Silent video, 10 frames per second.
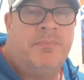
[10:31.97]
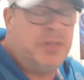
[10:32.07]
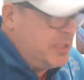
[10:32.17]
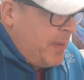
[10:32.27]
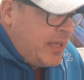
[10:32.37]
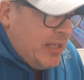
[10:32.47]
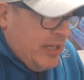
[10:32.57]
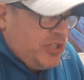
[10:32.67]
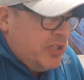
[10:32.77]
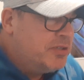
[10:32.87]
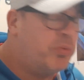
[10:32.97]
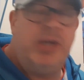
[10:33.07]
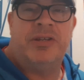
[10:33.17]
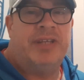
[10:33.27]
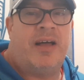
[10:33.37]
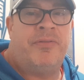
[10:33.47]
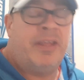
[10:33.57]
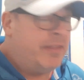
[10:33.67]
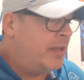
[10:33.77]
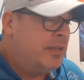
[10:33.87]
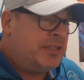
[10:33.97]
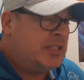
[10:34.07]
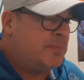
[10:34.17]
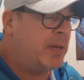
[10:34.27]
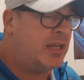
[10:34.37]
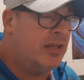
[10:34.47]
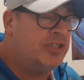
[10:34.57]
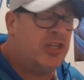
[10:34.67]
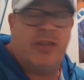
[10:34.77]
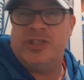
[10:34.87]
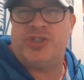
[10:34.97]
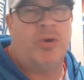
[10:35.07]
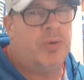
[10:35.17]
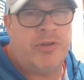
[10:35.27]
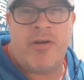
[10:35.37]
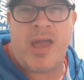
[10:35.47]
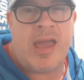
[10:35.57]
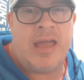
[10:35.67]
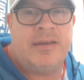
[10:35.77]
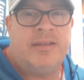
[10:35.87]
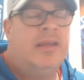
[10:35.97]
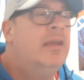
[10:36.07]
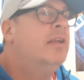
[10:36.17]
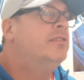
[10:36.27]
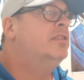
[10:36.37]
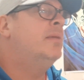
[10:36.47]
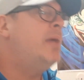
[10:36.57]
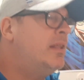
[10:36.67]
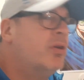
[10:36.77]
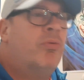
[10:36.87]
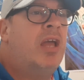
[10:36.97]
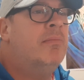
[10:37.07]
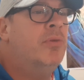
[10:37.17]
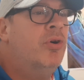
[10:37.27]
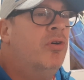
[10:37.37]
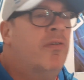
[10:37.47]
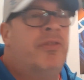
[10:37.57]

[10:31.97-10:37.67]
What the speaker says: But the speculation is real now. Now this is speculation. Are they showing their hand? Did they make the right move?